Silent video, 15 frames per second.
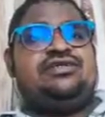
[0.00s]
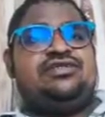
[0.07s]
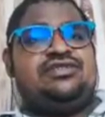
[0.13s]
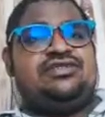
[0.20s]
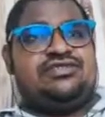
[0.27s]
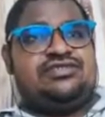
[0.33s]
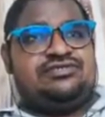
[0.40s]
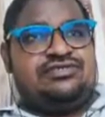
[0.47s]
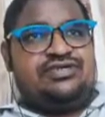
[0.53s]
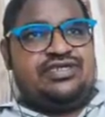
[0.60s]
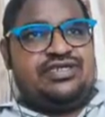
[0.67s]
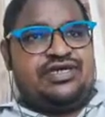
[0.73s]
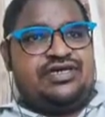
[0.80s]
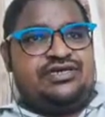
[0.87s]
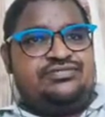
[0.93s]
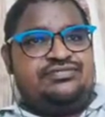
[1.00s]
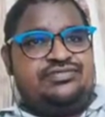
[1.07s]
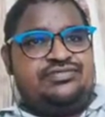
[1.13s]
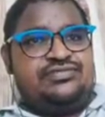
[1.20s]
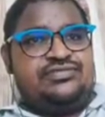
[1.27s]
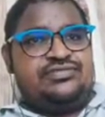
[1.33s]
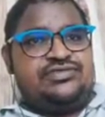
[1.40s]
this will come
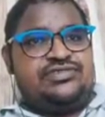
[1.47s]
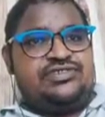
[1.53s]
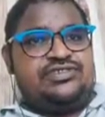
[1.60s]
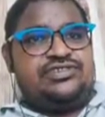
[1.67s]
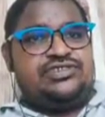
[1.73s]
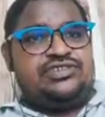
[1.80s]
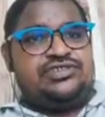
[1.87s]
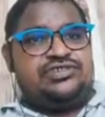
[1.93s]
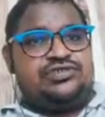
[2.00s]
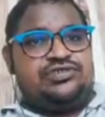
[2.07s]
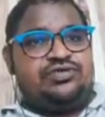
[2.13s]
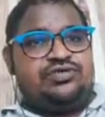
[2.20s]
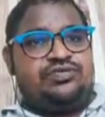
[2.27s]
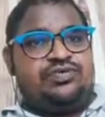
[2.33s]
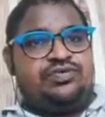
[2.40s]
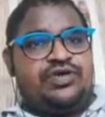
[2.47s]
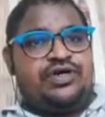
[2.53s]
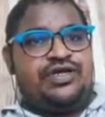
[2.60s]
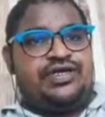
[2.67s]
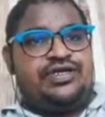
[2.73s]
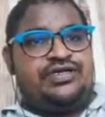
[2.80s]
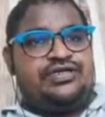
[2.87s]

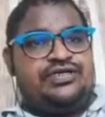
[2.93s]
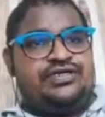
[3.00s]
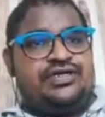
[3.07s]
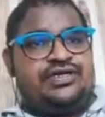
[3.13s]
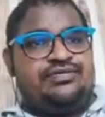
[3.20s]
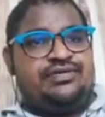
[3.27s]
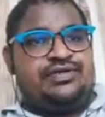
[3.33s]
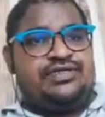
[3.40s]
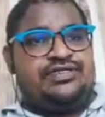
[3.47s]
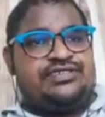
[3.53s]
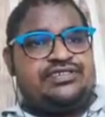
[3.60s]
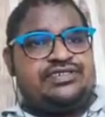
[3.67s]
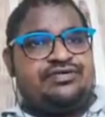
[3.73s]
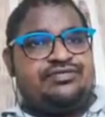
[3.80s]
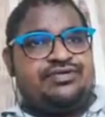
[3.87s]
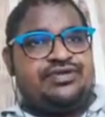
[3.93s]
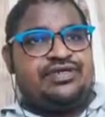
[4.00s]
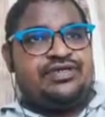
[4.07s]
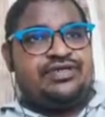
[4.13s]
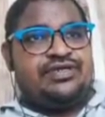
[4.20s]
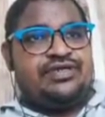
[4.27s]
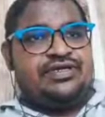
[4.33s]

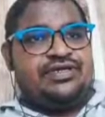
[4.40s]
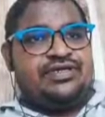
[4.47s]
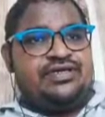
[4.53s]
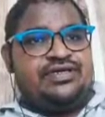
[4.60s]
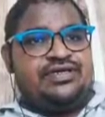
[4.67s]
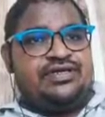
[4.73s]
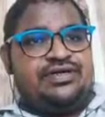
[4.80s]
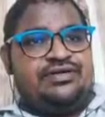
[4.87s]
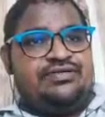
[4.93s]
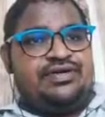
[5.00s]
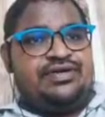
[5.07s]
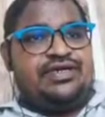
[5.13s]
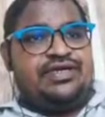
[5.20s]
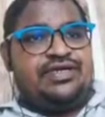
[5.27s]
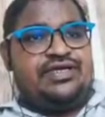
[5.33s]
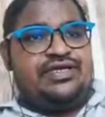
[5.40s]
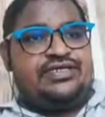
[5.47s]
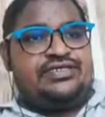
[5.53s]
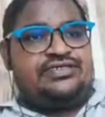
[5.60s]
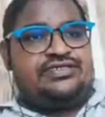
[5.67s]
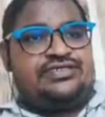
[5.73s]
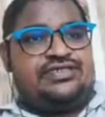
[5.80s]

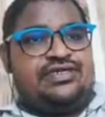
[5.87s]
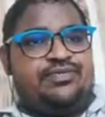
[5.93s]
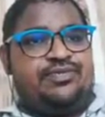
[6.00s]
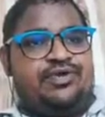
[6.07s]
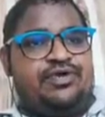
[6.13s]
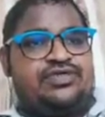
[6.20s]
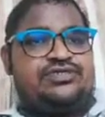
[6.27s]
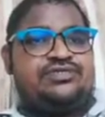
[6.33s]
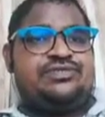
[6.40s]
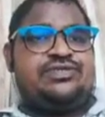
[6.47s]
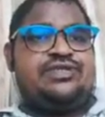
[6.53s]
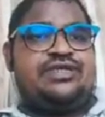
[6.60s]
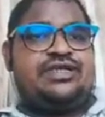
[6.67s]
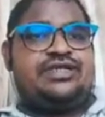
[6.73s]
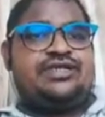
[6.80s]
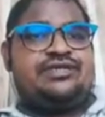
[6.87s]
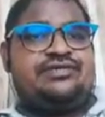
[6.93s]
0.7788 approximately.